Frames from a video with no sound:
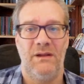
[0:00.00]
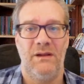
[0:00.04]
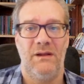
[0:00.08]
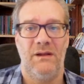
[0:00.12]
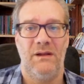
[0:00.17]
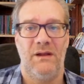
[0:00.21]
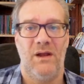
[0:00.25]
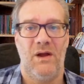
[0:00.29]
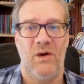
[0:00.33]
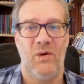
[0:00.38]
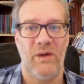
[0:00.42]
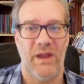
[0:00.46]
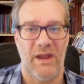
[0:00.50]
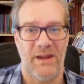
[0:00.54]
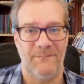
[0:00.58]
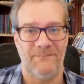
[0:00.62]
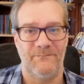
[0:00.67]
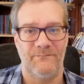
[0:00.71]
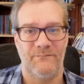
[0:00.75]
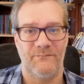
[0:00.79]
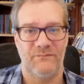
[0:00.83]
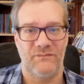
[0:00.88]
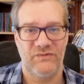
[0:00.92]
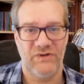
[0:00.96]
Okay,
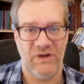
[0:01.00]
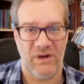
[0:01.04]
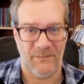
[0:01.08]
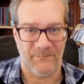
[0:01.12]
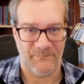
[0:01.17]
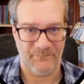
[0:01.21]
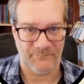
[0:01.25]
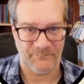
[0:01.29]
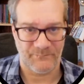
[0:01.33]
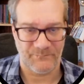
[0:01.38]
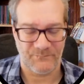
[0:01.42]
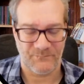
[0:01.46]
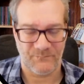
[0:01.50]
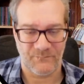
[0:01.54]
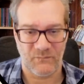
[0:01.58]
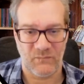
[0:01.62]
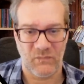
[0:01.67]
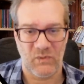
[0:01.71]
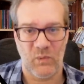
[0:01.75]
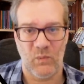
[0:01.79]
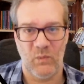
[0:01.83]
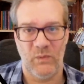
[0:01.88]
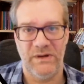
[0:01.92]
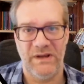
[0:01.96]
so
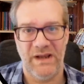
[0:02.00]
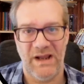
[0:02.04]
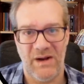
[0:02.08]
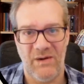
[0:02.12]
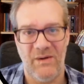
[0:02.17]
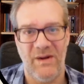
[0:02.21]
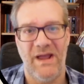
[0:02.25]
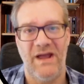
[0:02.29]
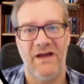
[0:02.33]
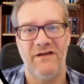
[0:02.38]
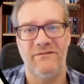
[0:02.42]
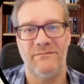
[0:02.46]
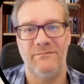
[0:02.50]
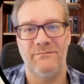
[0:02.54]
we now have